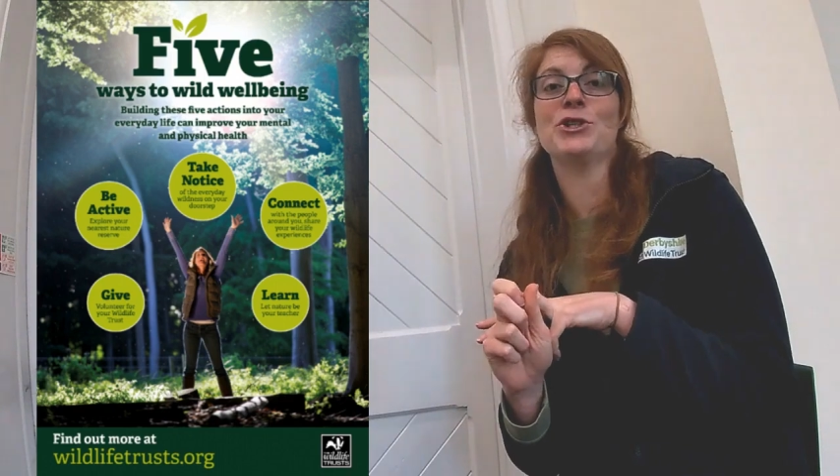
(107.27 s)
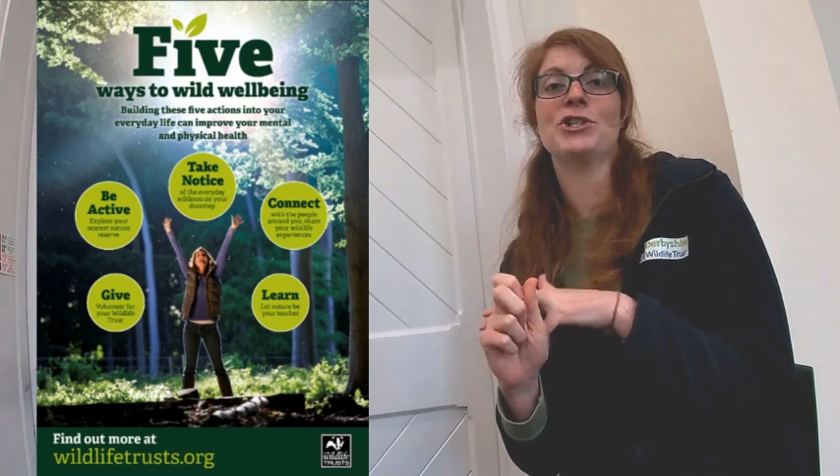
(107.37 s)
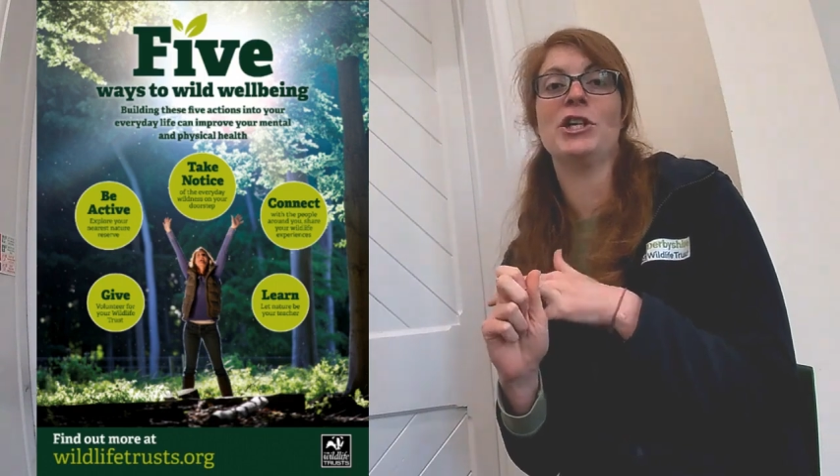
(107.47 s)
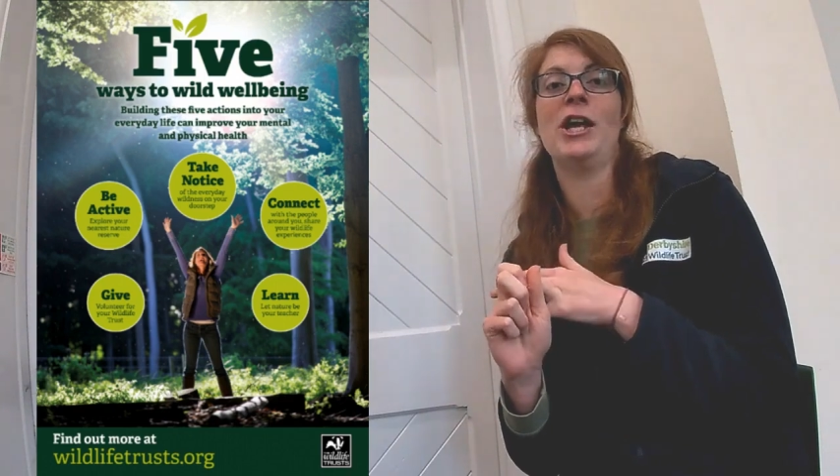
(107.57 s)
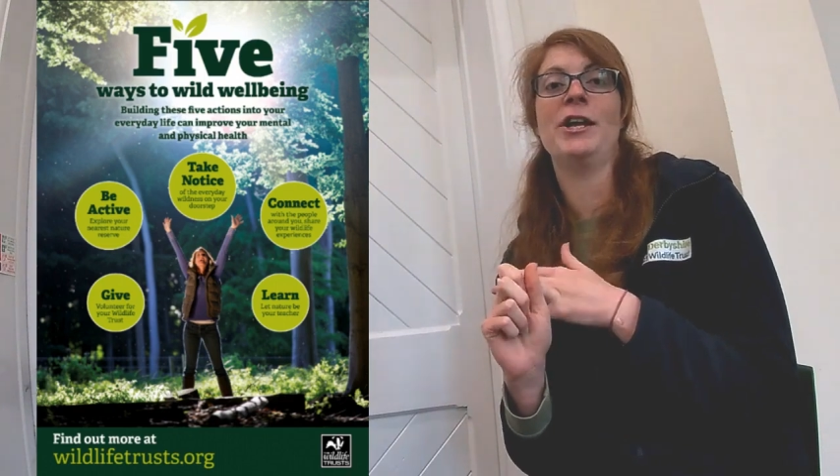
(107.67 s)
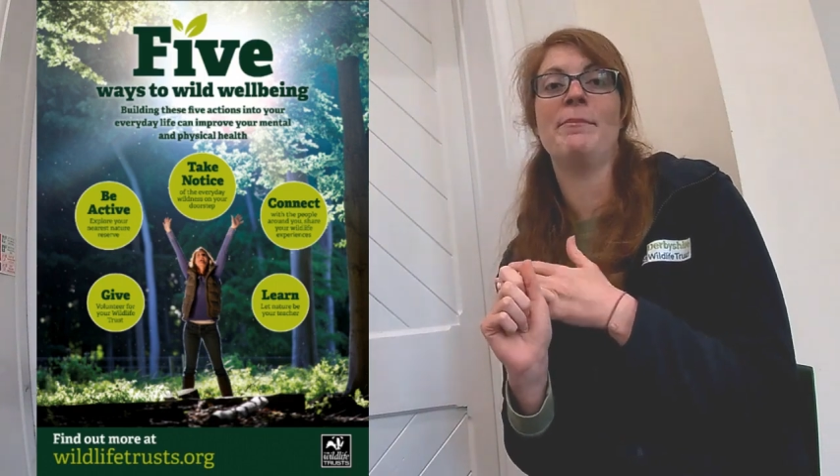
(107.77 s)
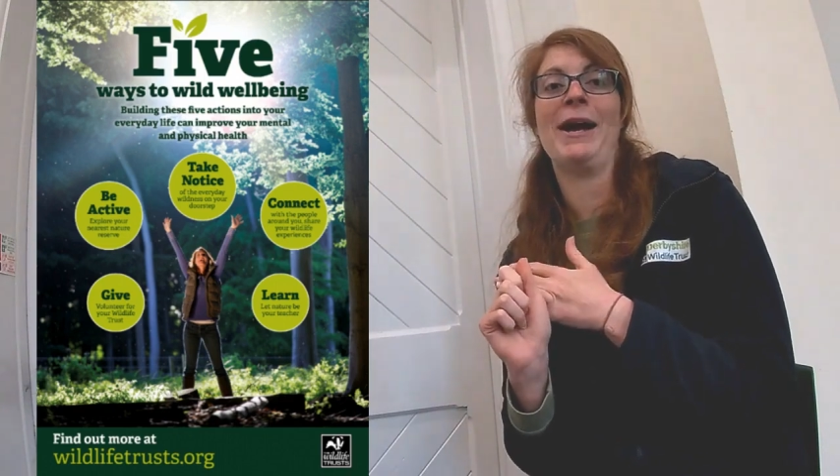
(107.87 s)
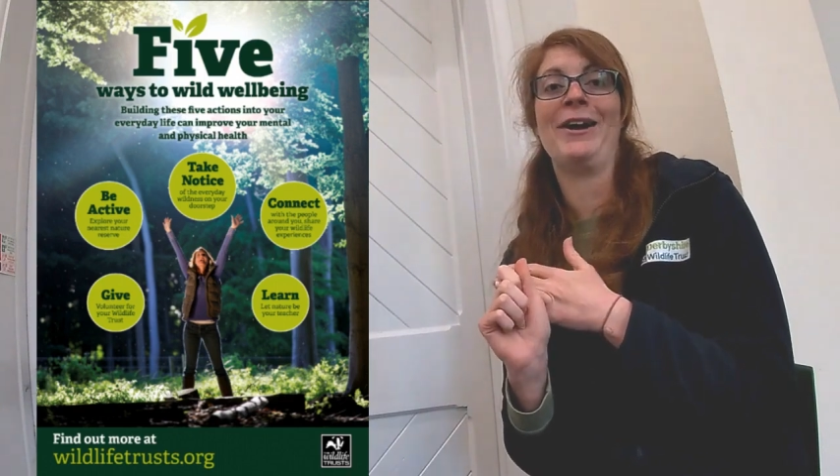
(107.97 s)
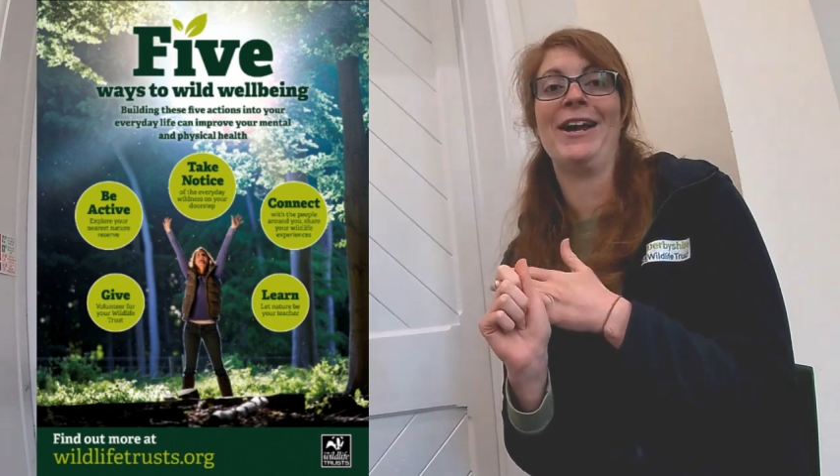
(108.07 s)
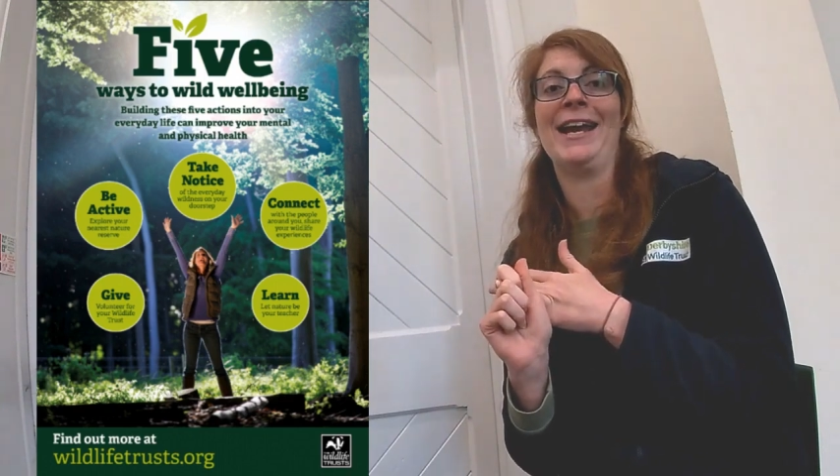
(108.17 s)
much to learn
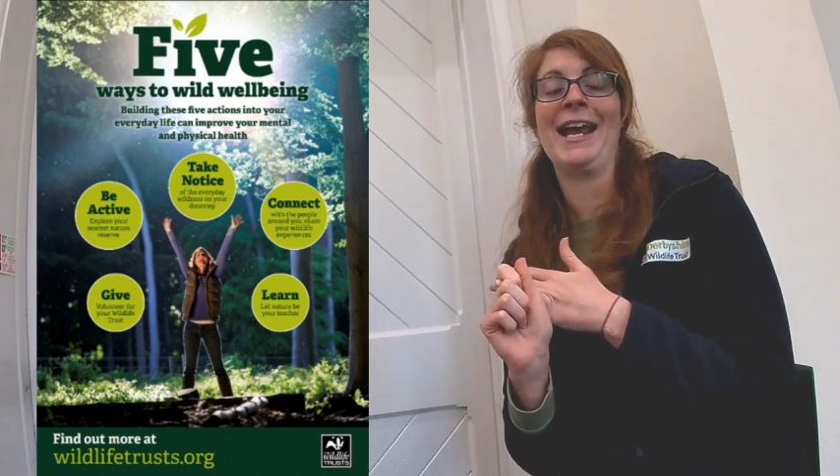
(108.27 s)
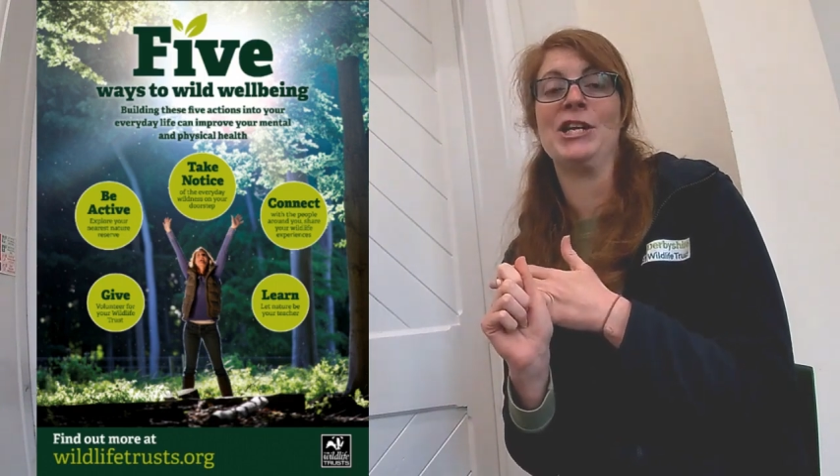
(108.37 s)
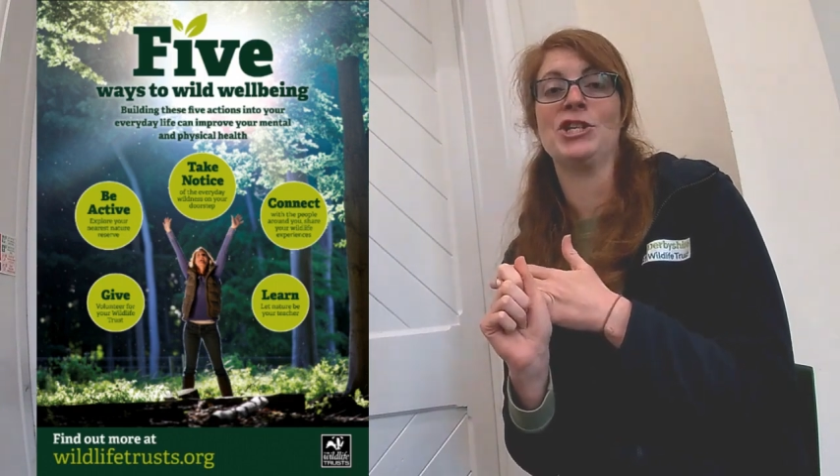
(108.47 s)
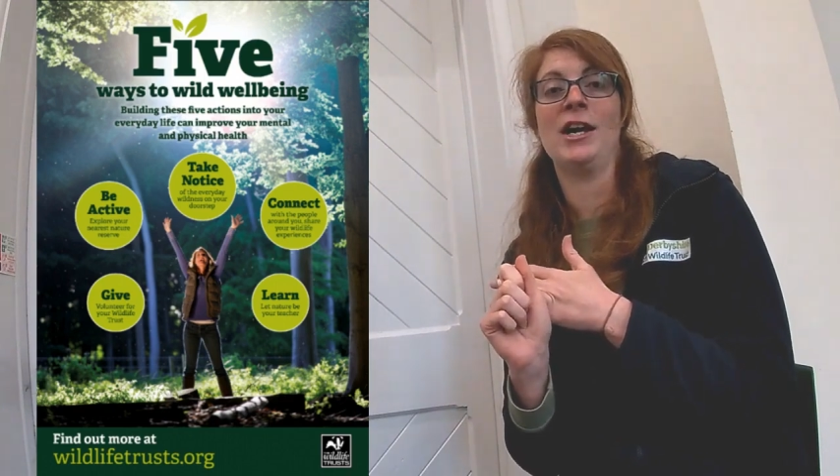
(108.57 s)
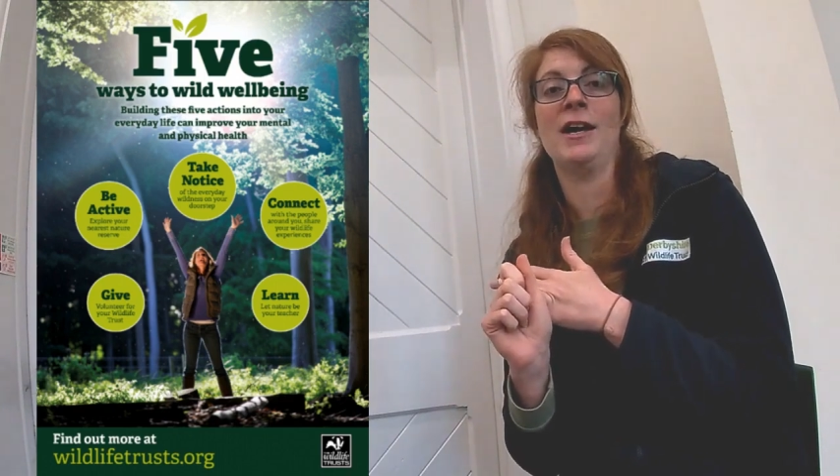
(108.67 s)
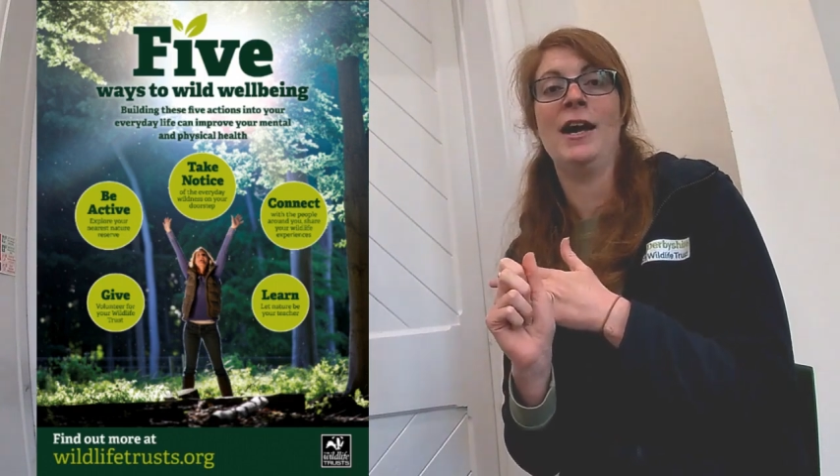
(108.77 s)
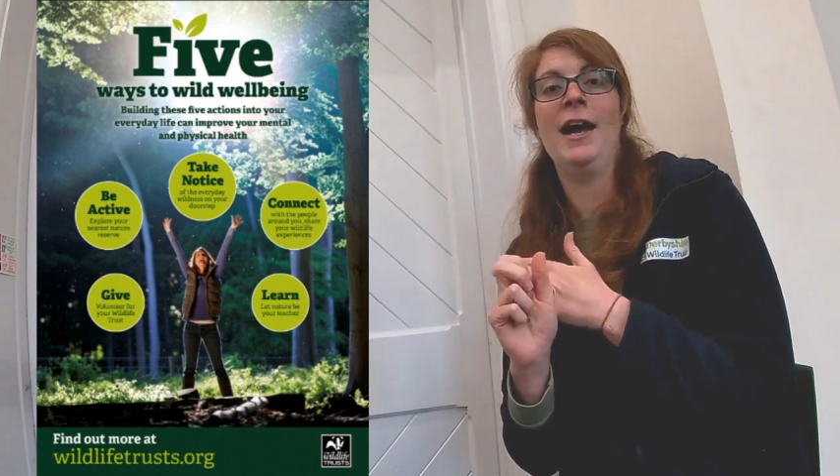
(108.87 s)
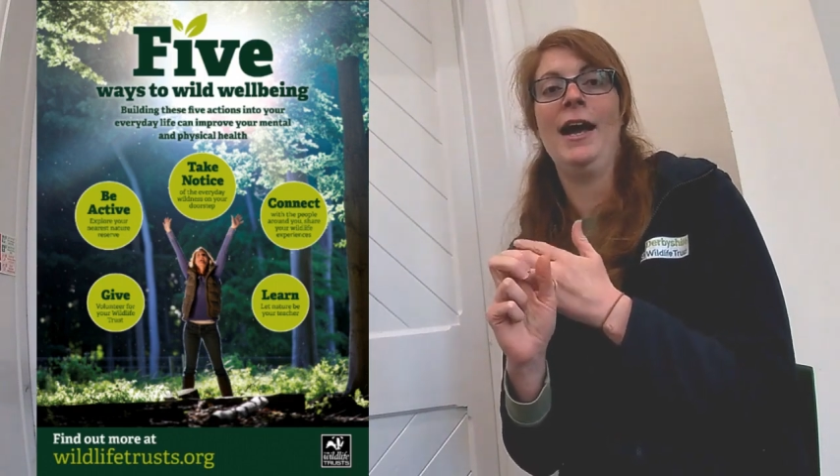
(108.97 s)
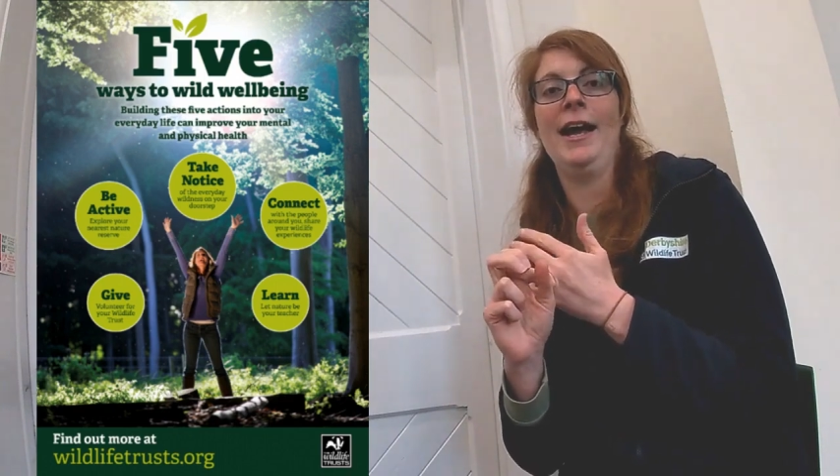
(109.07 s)
about in nature